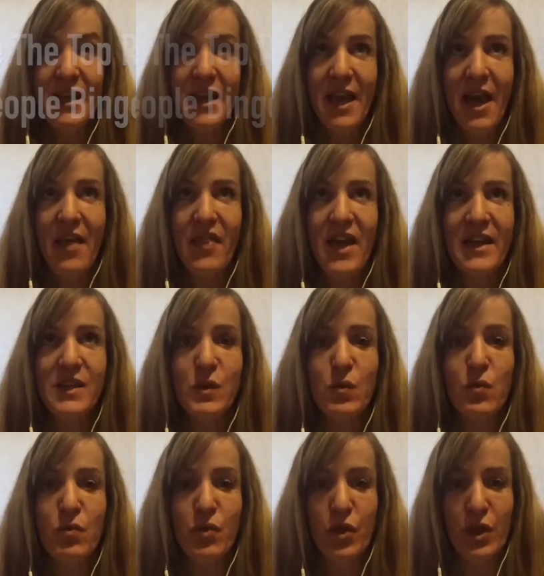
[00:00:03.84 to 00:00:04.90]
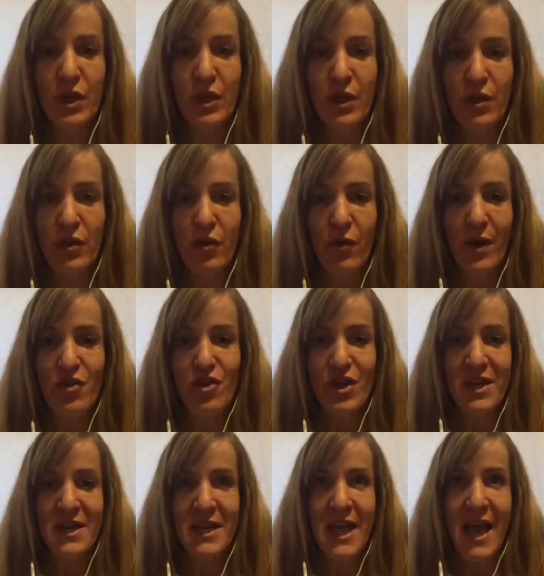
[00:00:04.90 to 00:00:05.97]
Yeah, that is a really good
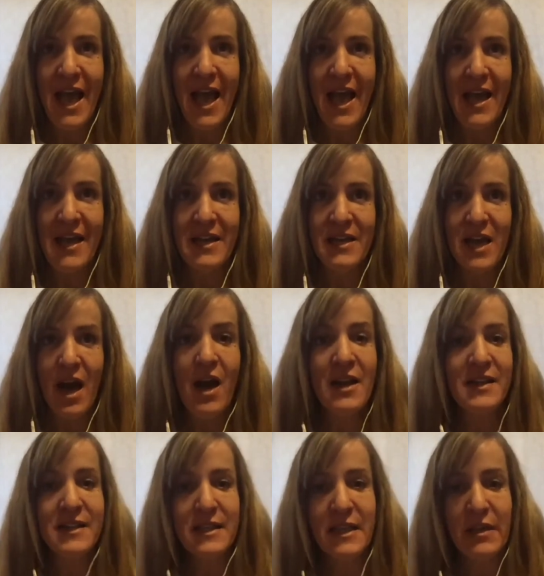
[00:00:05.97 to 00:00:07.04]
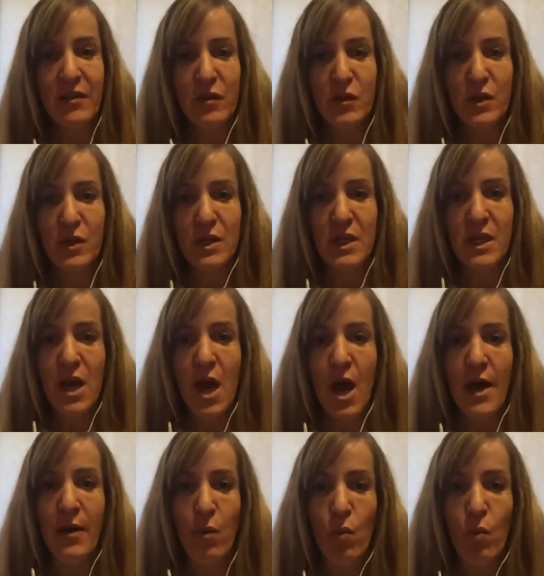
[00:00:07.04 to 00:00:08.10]
question. And honestly, there's
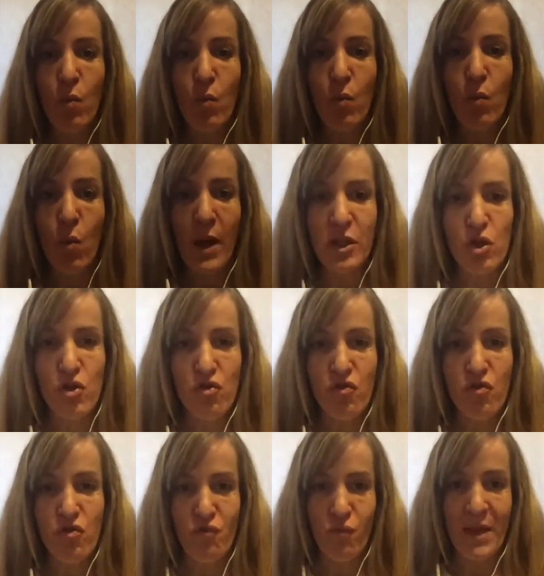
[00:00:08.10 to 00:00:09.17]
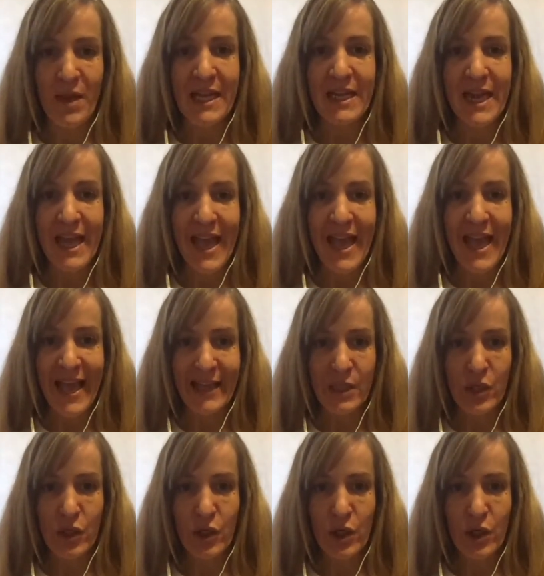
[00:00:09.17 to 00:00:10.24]
not one straight
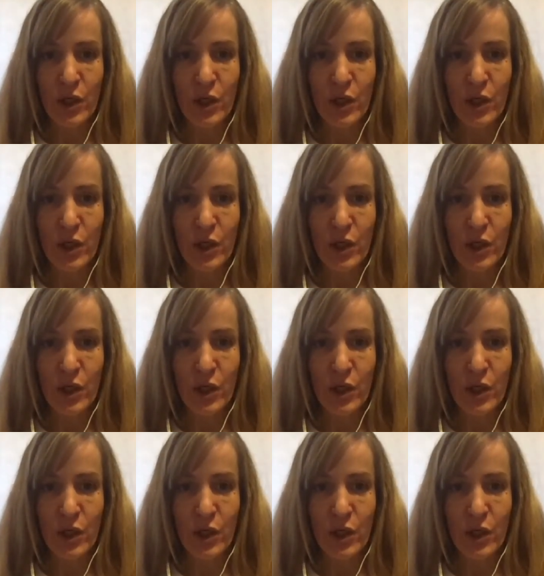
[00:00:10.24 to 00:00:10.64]
answer.